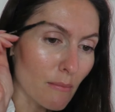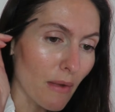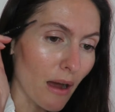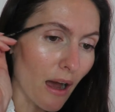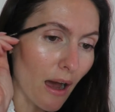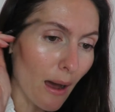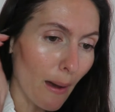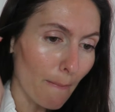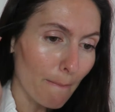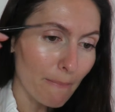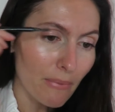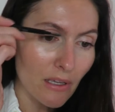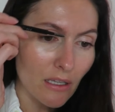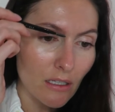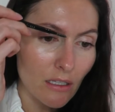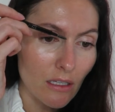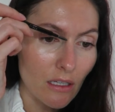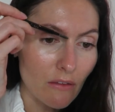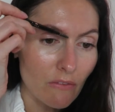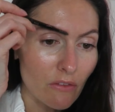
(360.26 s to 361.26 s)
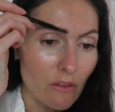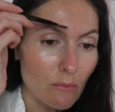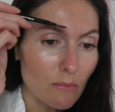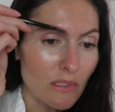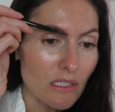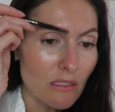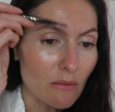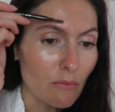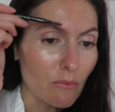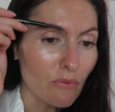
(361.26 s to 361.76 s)
them up and give
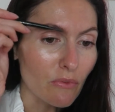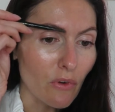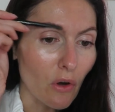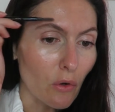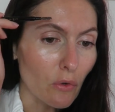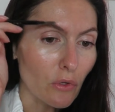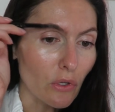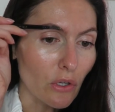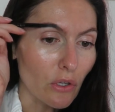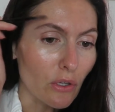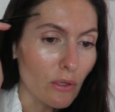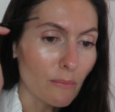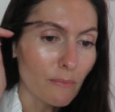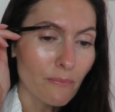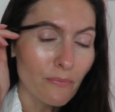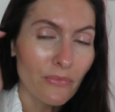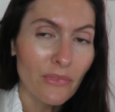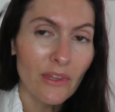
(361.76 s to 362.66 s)
them some volume.